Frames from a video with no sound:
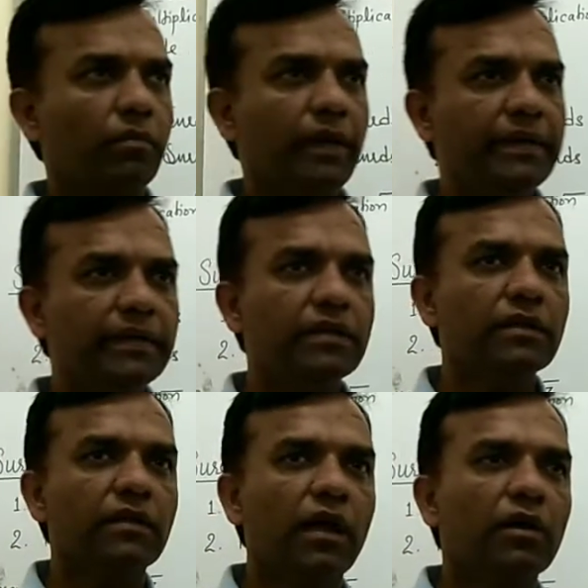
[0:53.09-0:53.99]
But
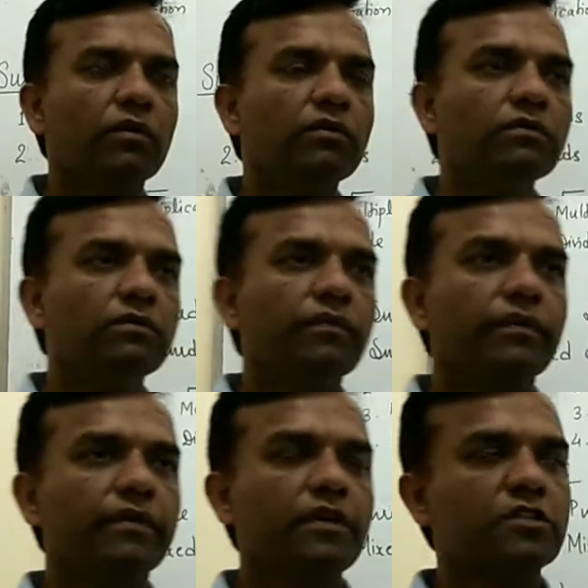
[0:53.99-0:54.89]
now,
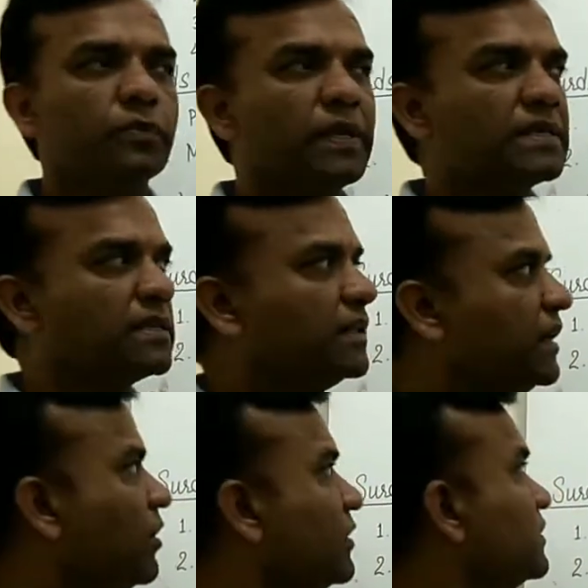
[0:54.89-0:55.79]

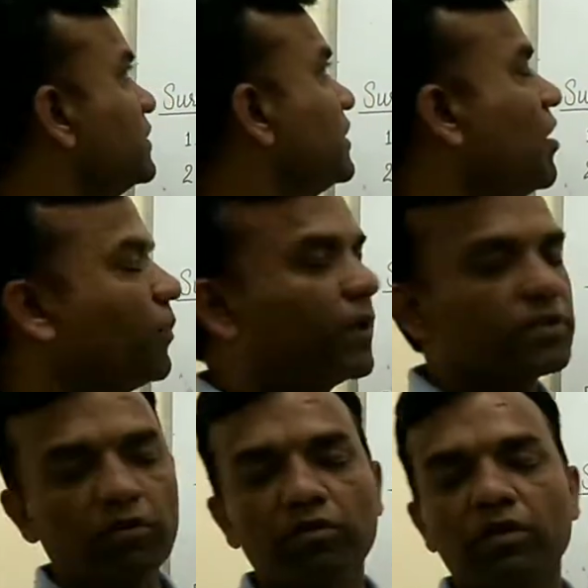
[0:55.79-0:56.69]
especially on
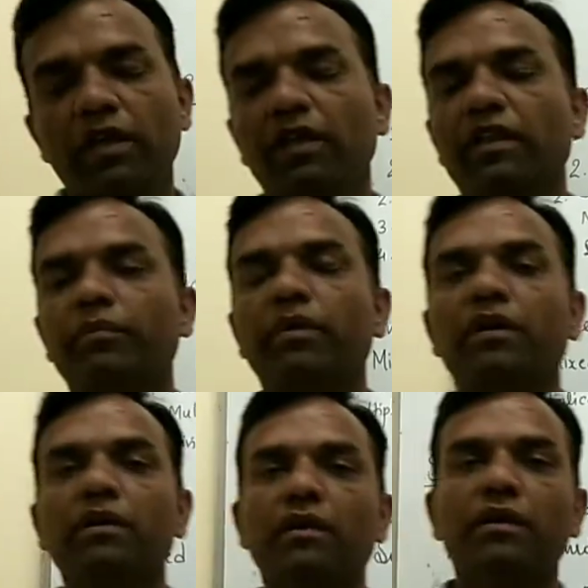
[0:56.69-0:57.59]
operation on real
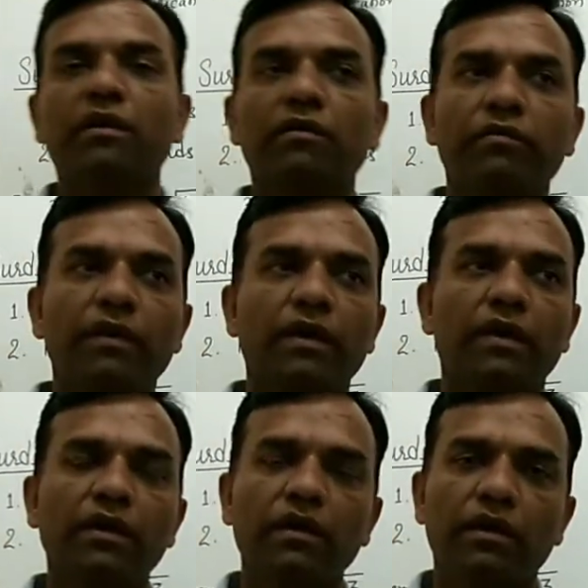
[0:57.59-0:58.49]
number, here
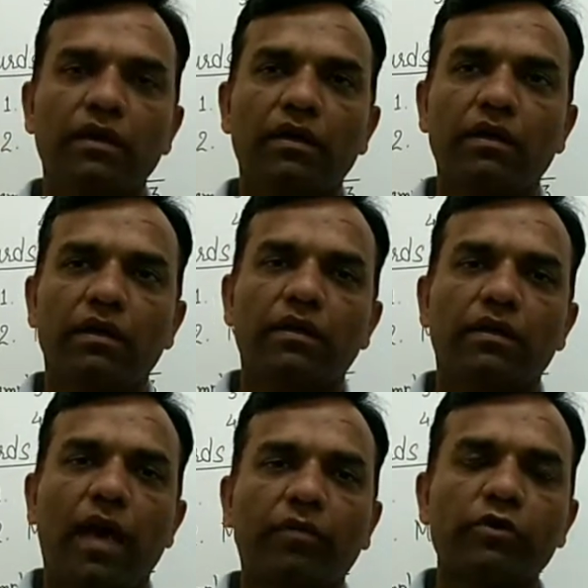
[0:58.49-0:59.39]
we
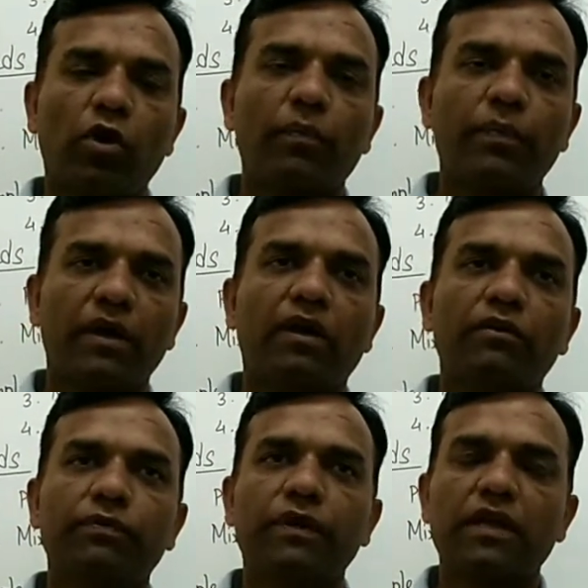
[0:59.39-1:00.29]
have a topic
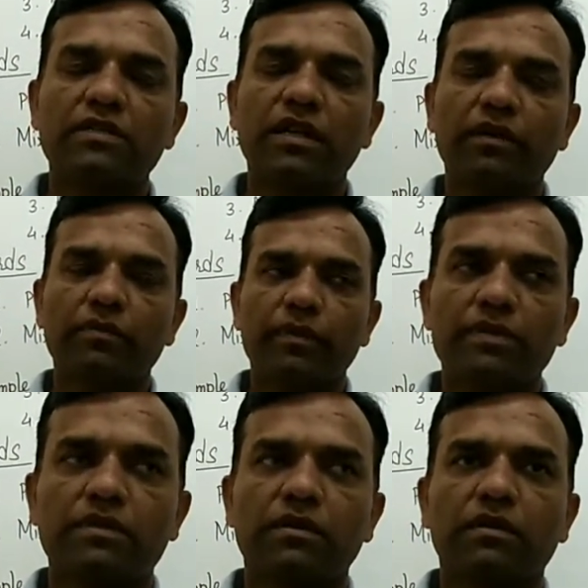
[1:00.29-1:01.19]
of irrational
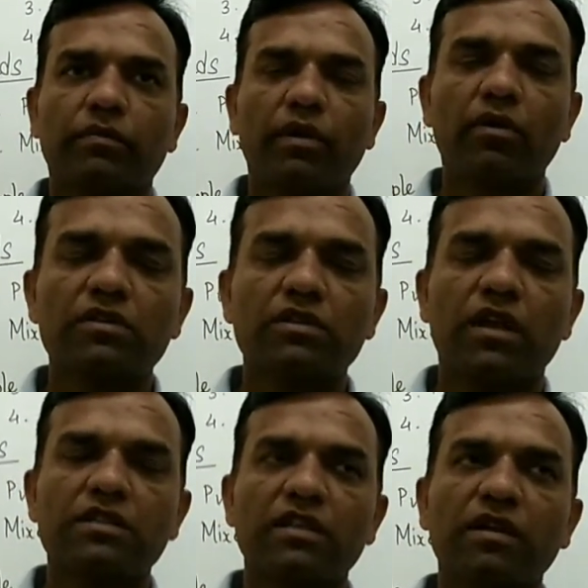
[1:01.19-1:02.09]
numbers, because
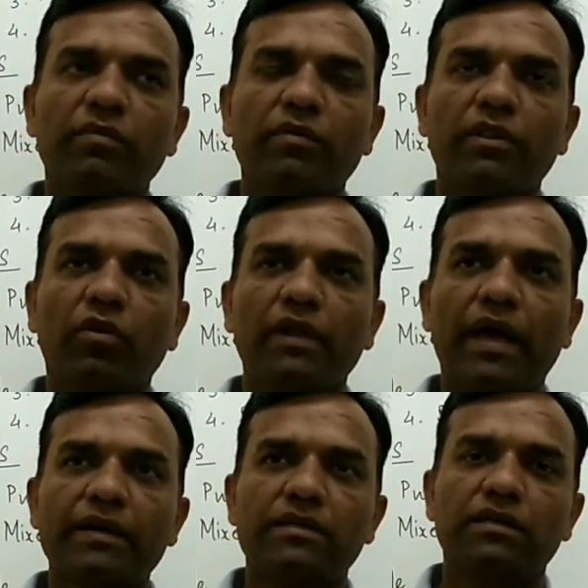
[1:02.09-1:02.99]
irrational number we know
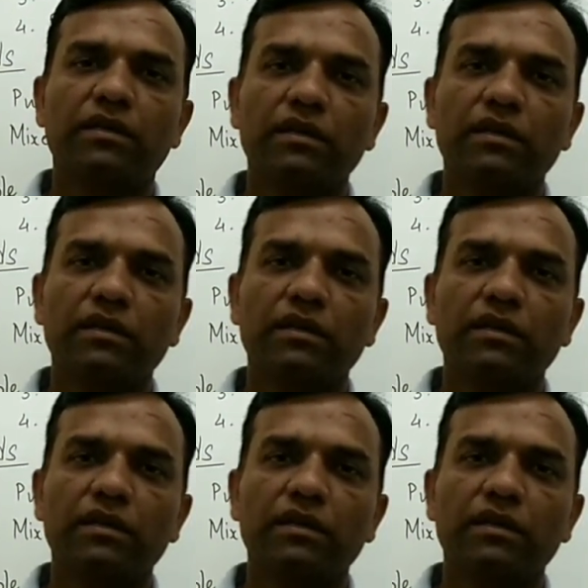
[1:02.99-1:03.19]
that